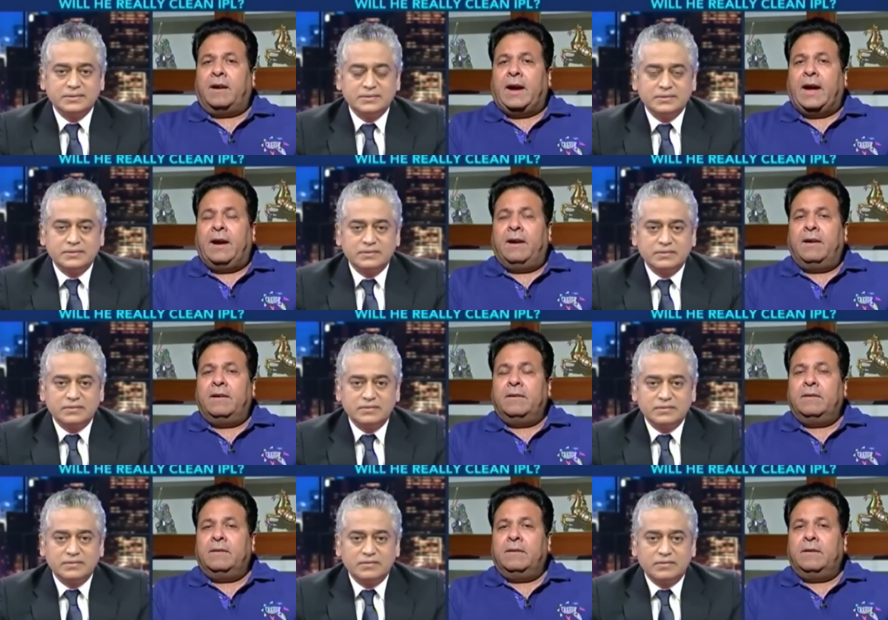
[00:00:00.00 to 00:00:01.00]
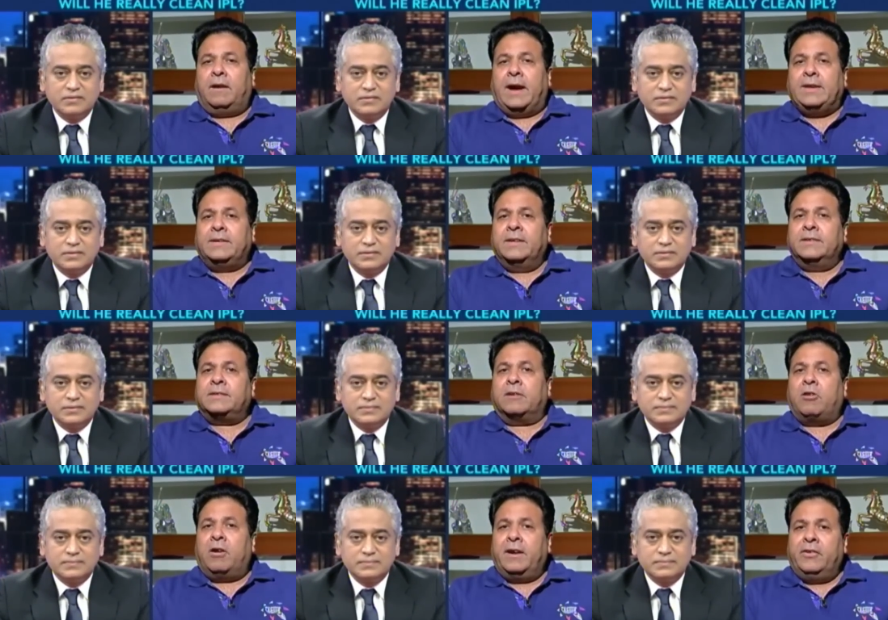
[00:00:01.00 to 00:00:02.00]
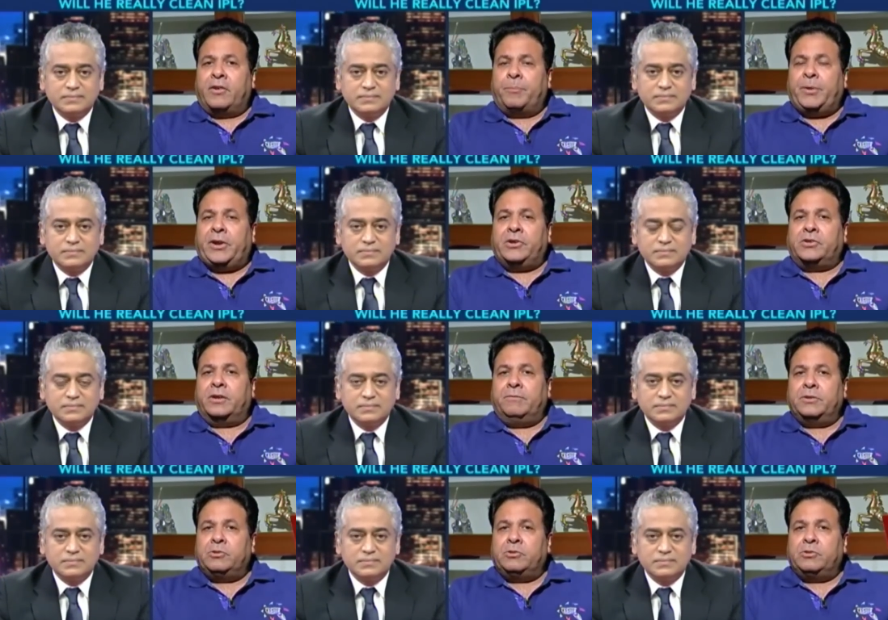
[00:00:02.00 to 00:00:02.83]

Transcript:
Speaker 1: I, I think it's the wrong interpretation